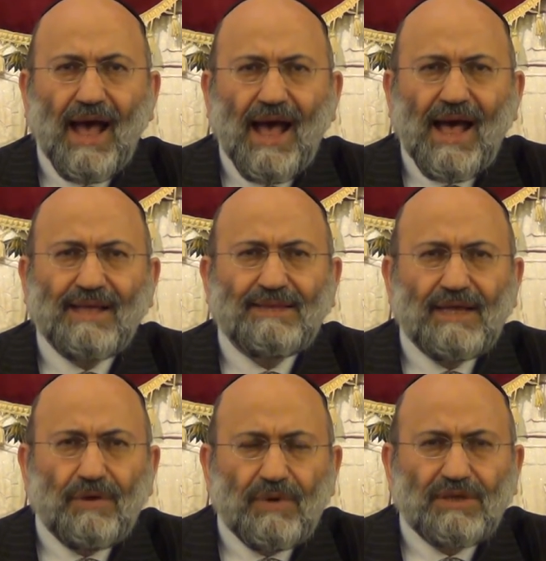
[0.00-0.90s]
and
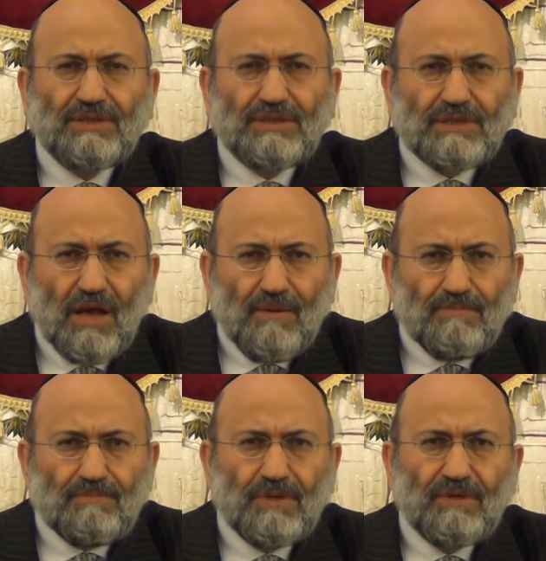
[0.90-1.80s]
there were
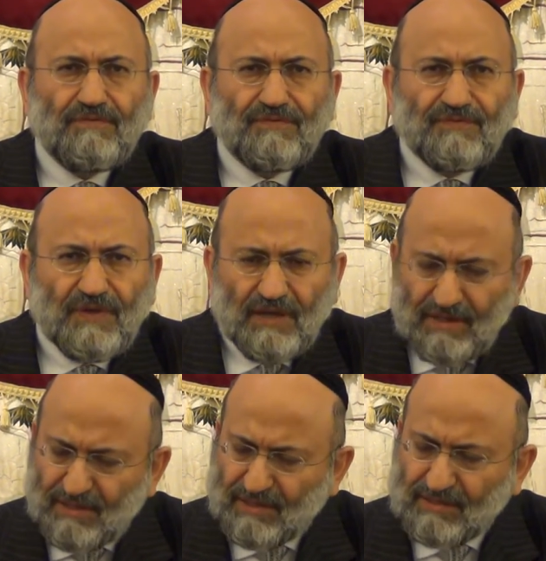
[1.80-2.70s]
some
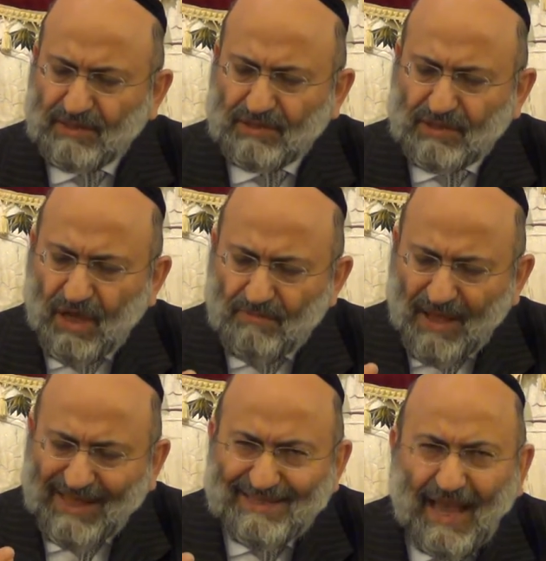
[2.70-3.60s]
feelings, some
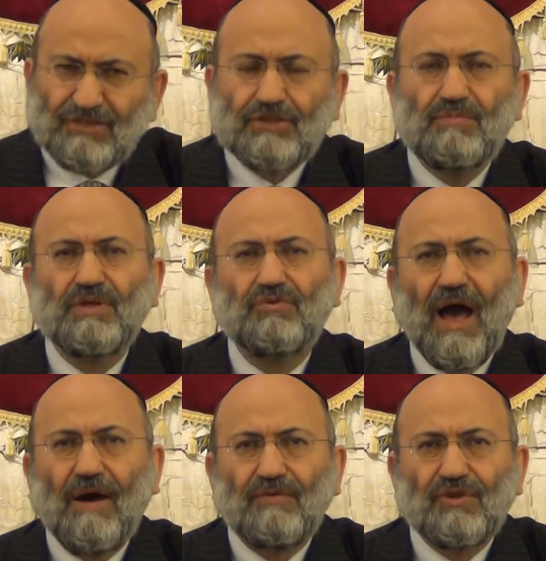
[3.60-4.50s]
attachment to
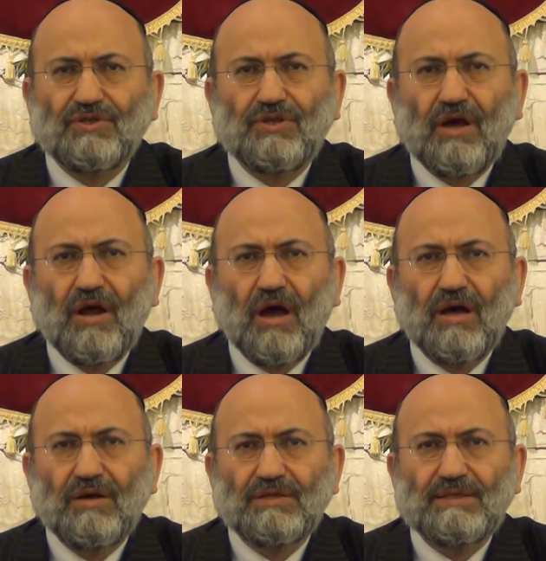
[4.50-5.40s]
Avodah
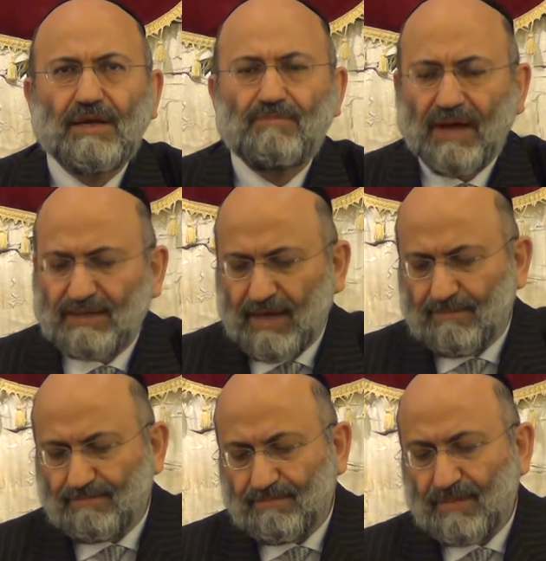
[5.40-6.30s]
Zarah still by
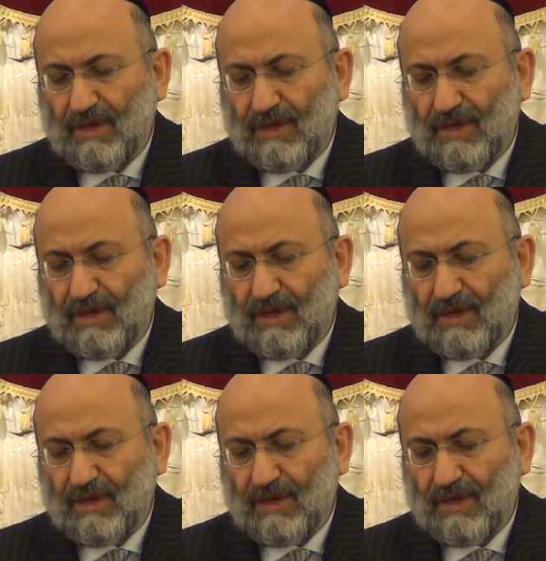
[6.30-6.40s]
them.